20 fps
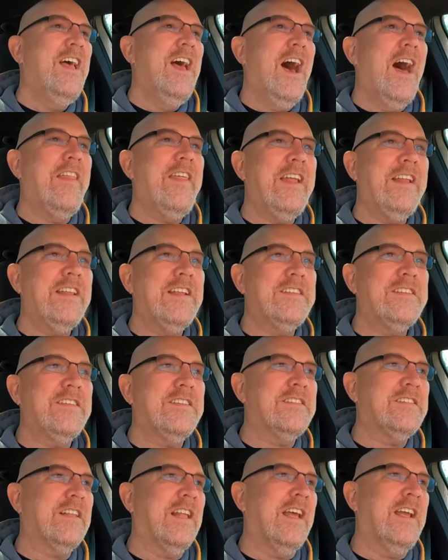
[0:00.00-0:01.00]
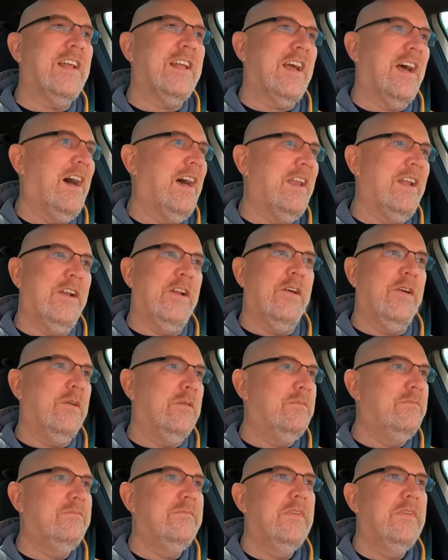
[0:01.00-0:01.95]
I think this is like I don't know